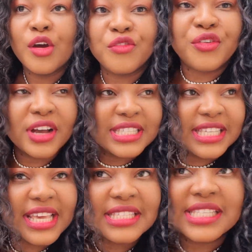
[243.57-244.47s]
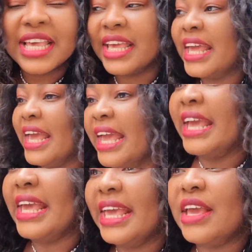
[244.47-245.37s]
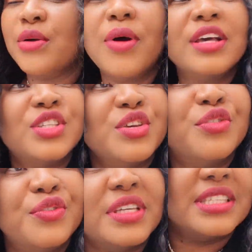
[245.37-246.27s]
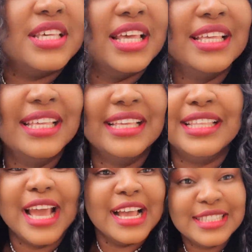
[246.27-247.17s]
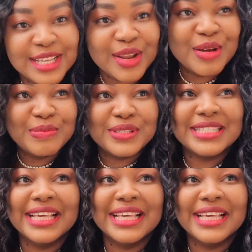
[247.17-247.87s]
foxes. He, what else do you feed? The antelopes.